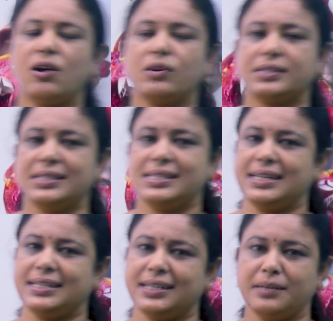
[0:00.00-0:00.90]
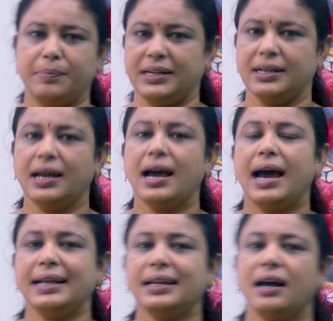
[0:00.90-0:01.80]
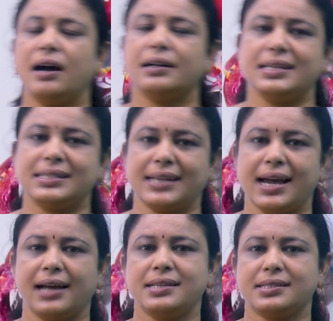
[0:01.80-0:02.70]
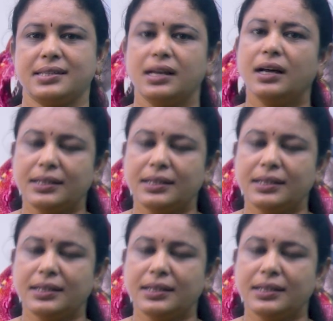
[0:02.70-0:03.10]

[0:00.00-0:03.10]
oxygenated blood and arteries carries